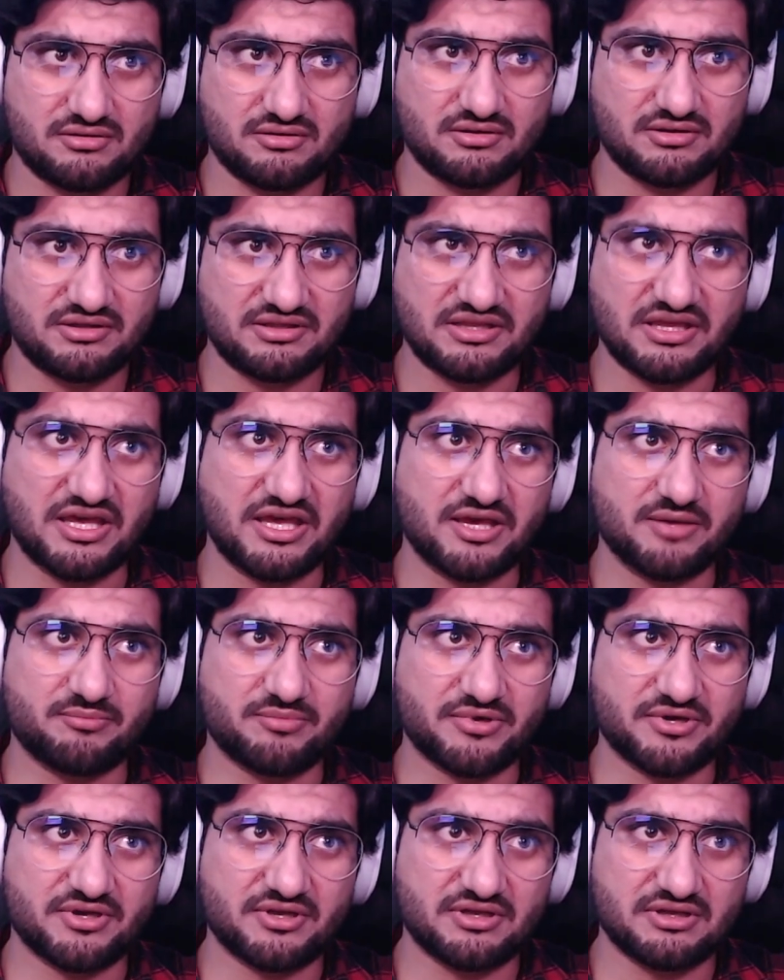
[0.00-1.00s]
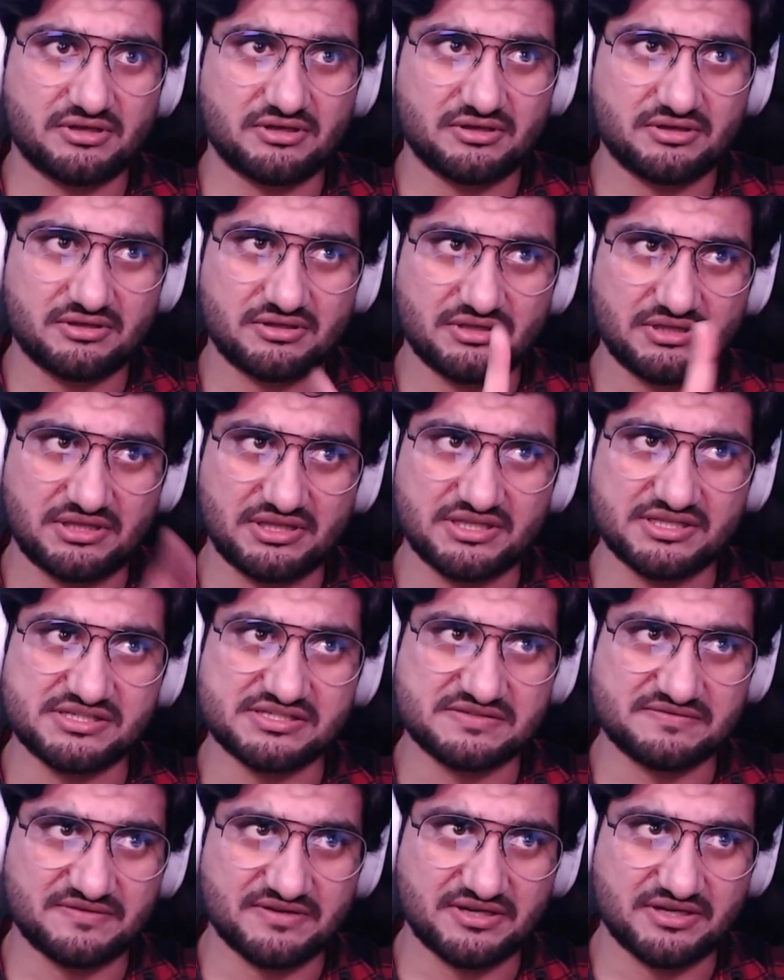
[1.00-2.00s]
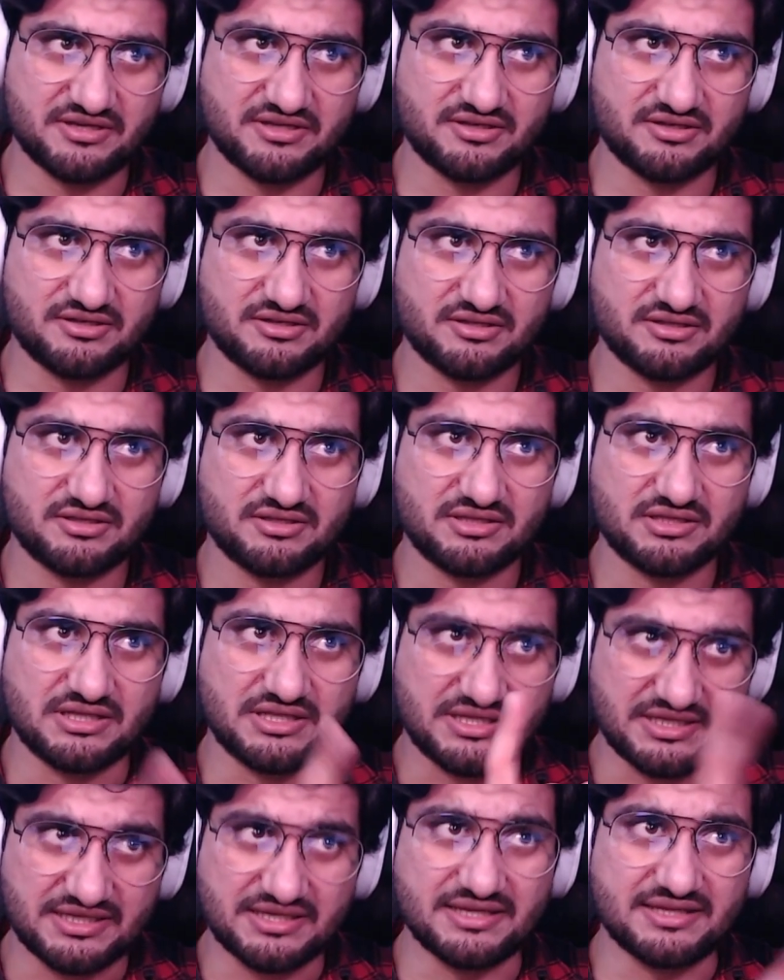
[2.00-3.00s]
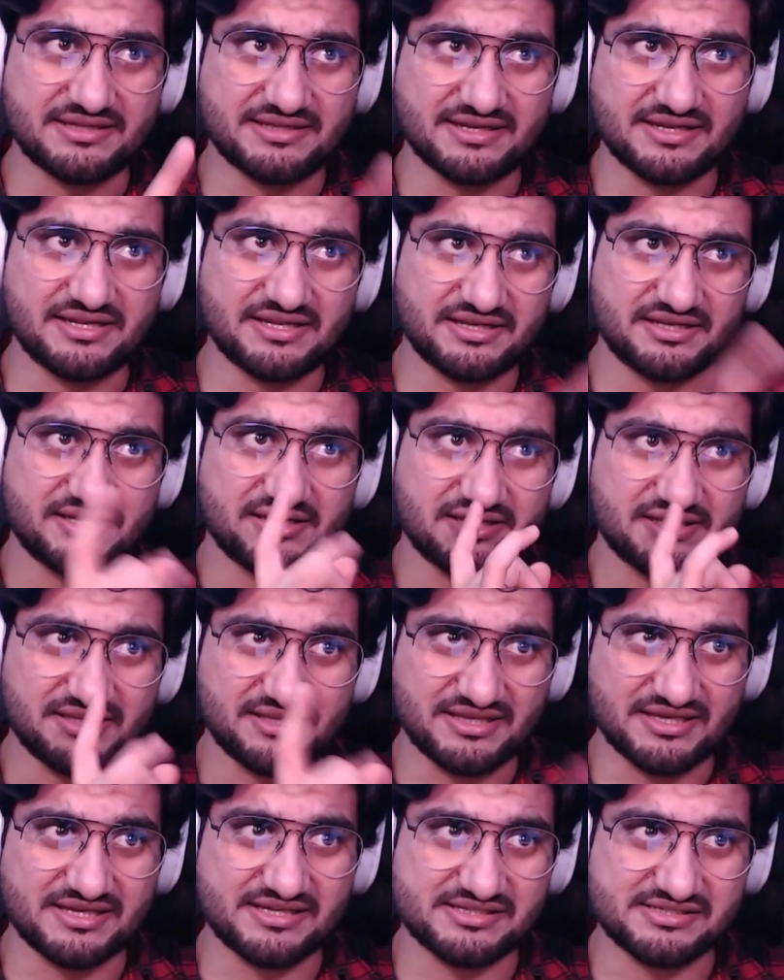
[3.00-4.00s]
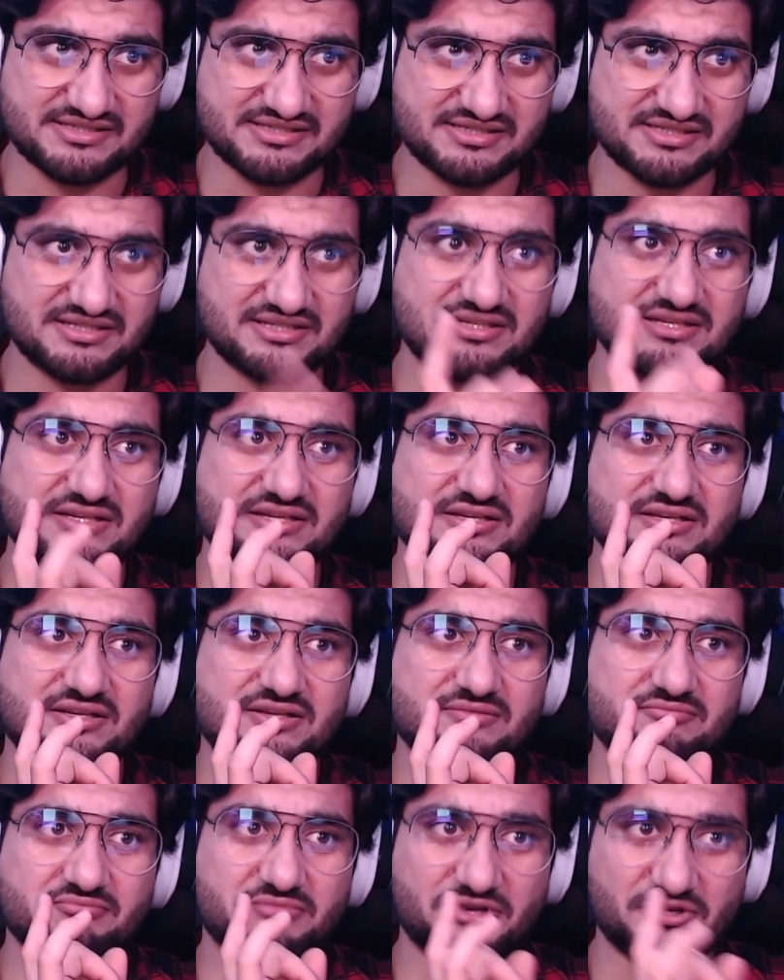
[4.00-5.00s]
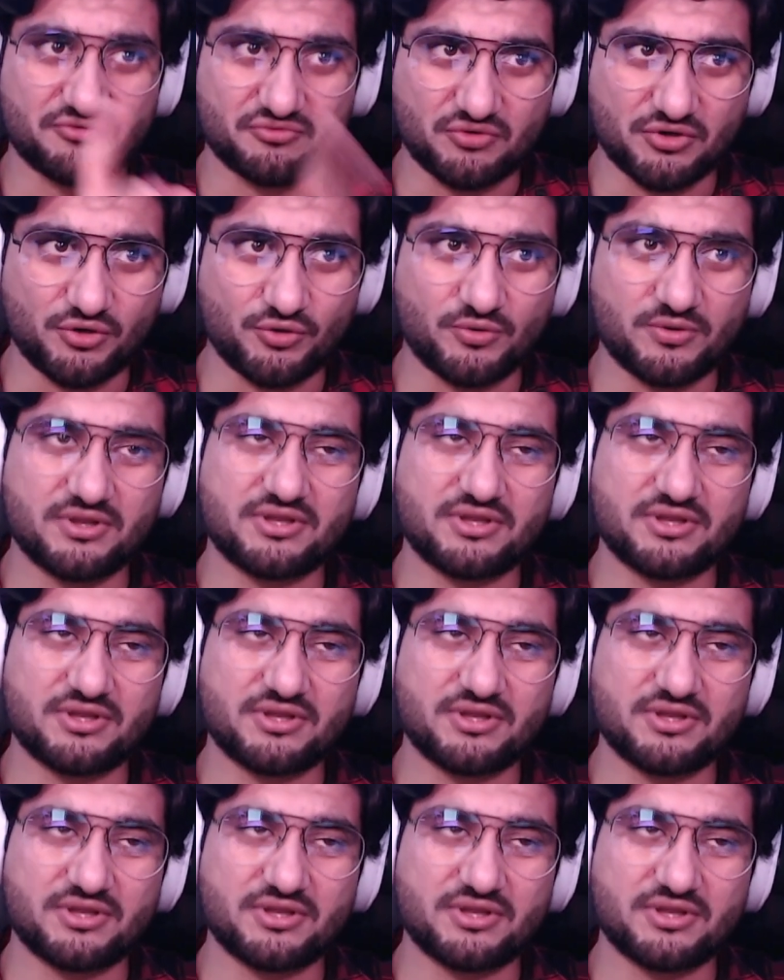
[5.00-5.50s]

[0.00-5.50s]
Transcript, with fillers: Yeah, but he's fine. He did it. Yes. But Ronan.